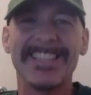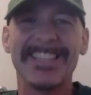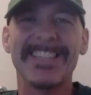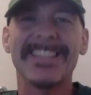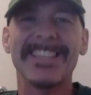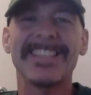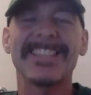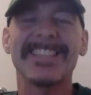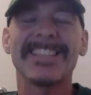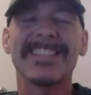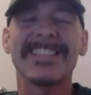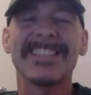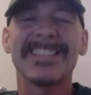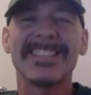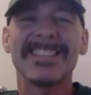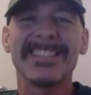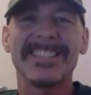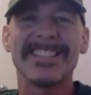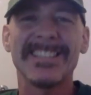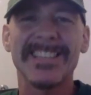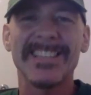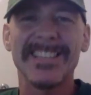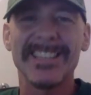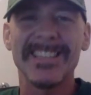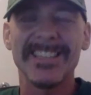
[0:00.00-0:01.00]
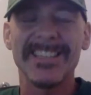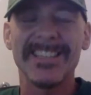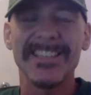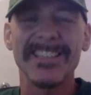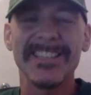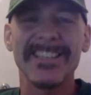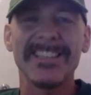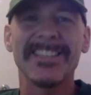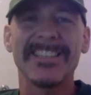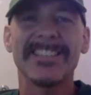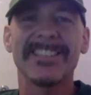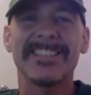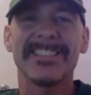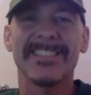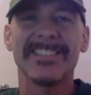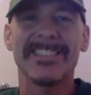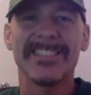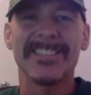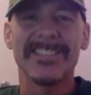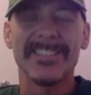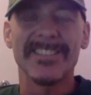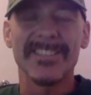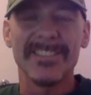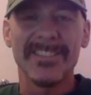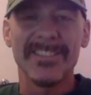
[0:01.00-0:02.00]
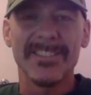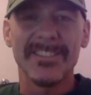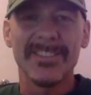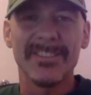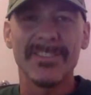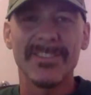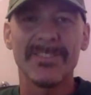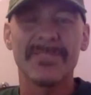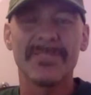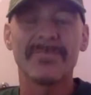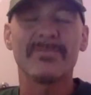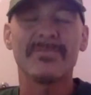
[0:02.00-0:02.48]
But when I went